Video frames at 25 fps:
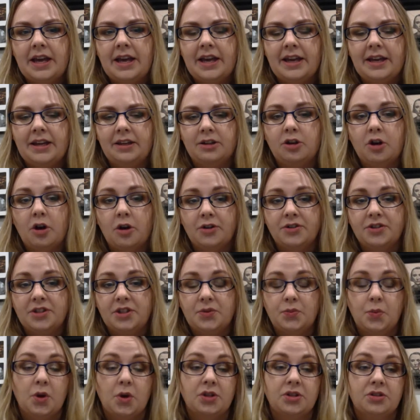
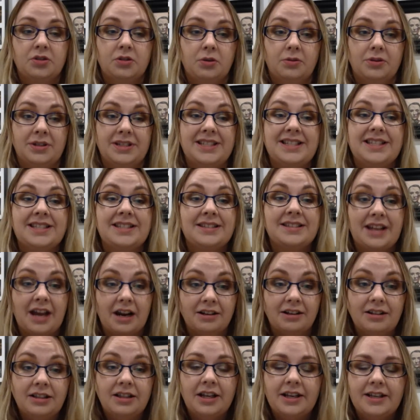causes what's known as
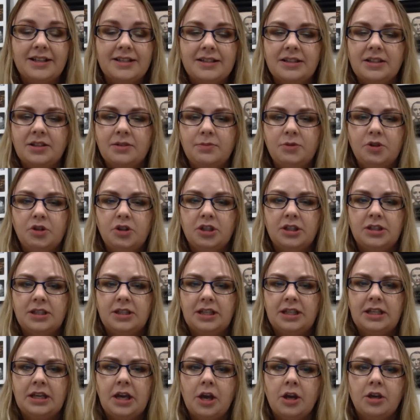sterilizing
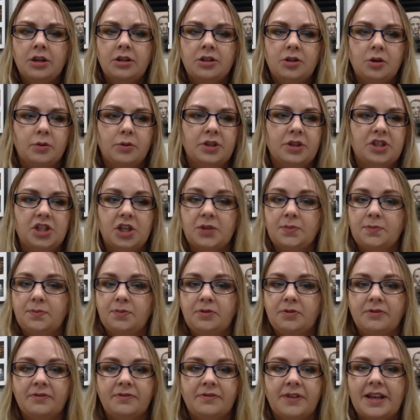immunity, so it just
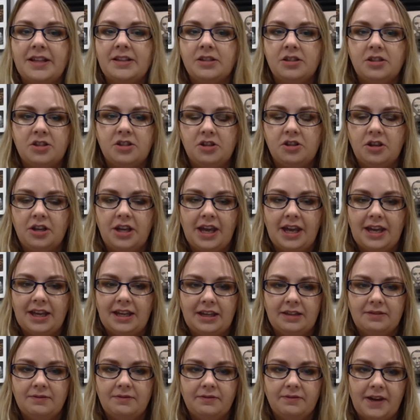prevents you
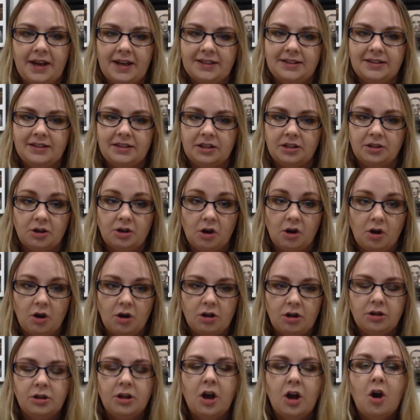getting infected at
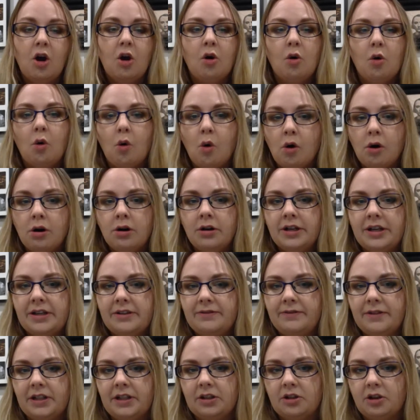all, or
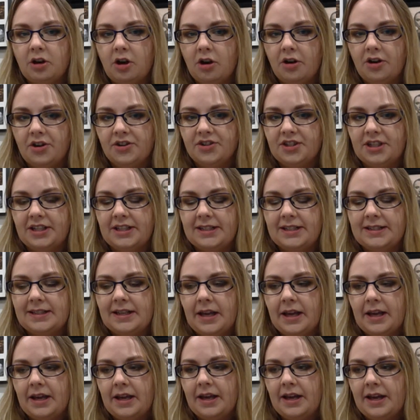if it causes
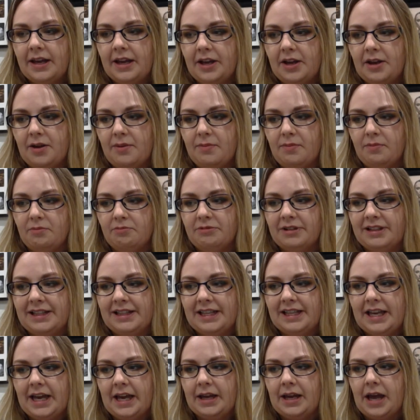
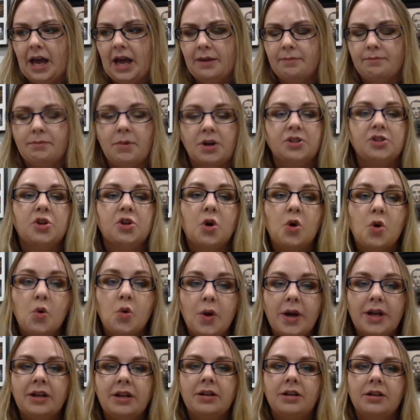really a much
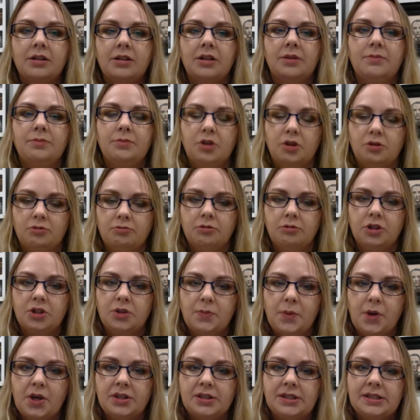quicker immune
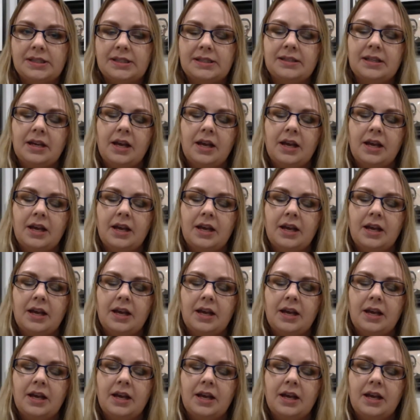response,